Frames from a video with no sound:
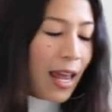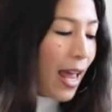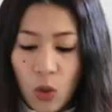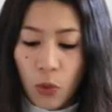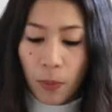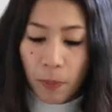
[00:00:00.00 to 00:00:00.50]

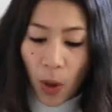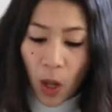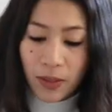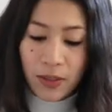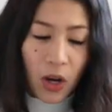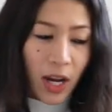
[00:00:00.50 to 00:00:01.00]
So the
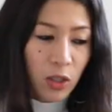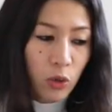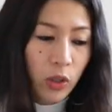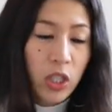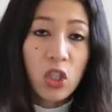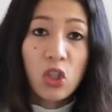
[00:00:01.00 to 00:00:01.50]
balls are
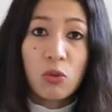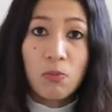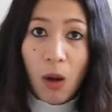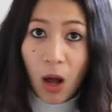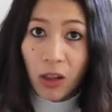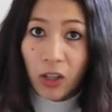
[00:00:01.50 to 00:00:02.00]
actually
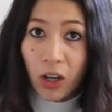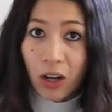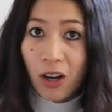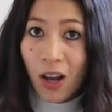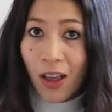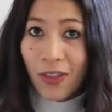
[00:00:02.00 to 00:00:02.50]

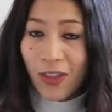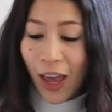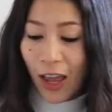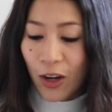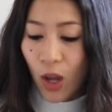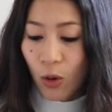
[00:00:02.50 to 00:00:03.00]
smaller
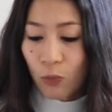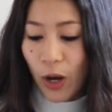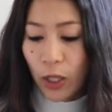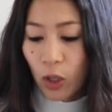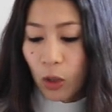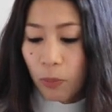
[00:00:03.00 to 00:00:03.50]
than
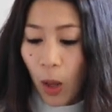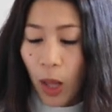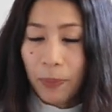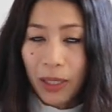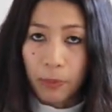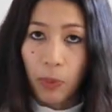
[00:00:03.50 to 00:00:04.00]
regular
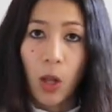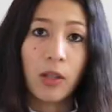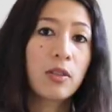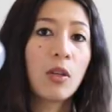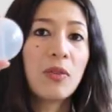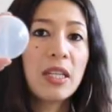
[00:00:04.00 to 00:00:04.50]
ball pit
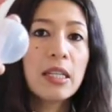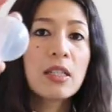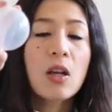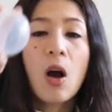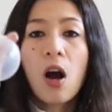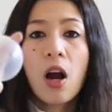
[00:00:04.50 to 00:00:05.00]
balls. So
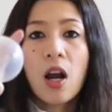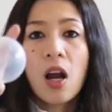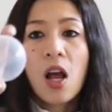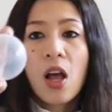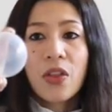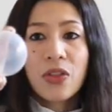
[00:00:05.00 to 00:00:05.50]
these
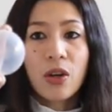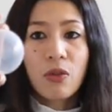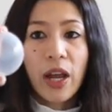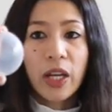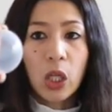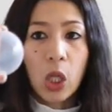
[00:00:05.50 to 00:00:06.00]
are the
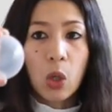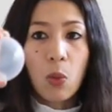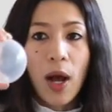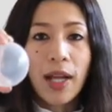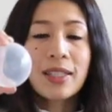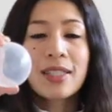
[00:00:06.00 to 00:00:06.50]
regular
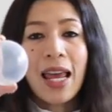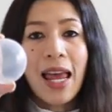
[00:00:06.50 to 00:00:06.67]
ones,